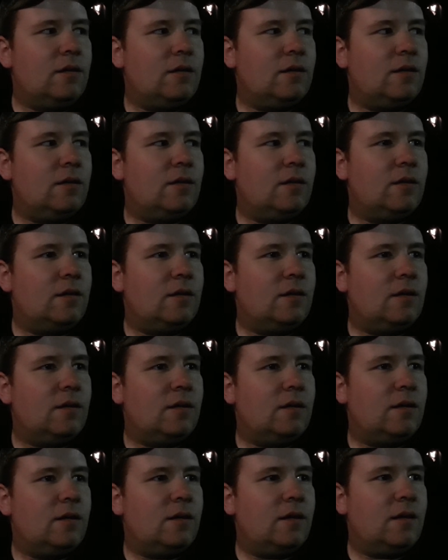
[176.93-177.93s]

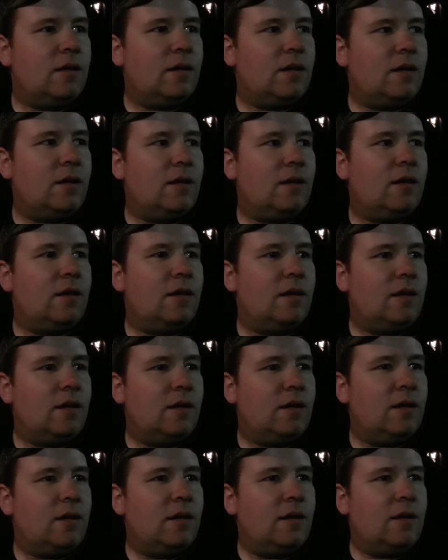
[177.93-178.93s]

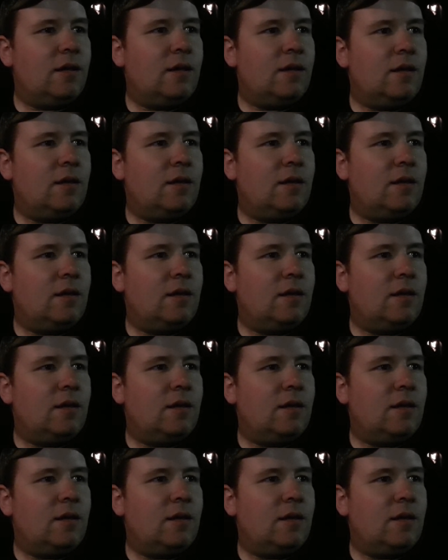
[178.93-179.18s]
Nobody speaks.